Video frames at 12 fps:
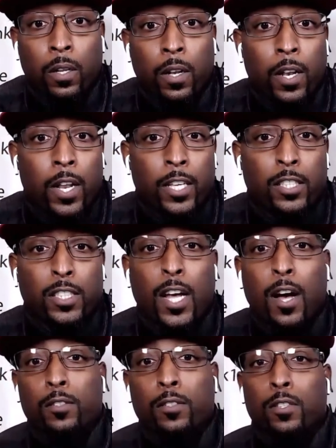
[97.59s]
Let's
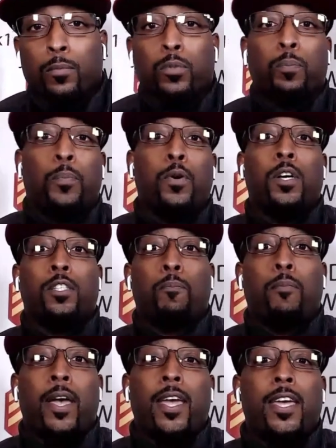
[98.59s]
talk some sports,
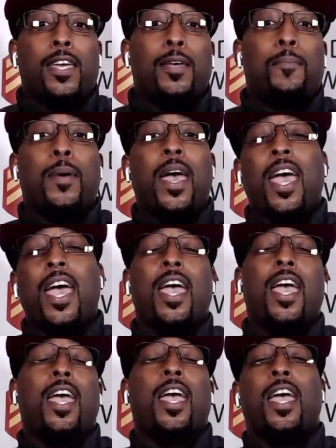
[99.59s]

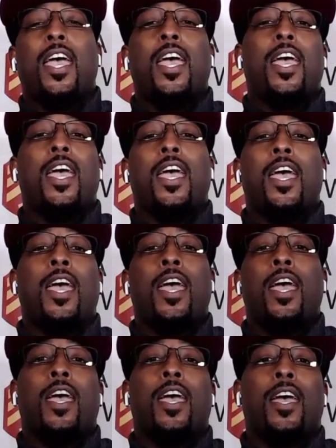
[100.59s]

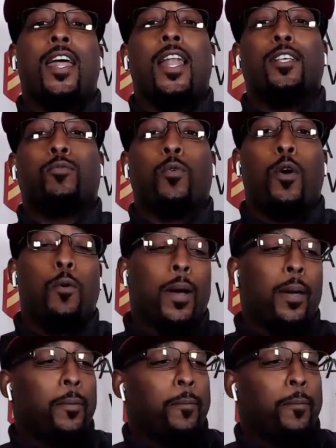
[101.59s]
baby. Let's roll, baby.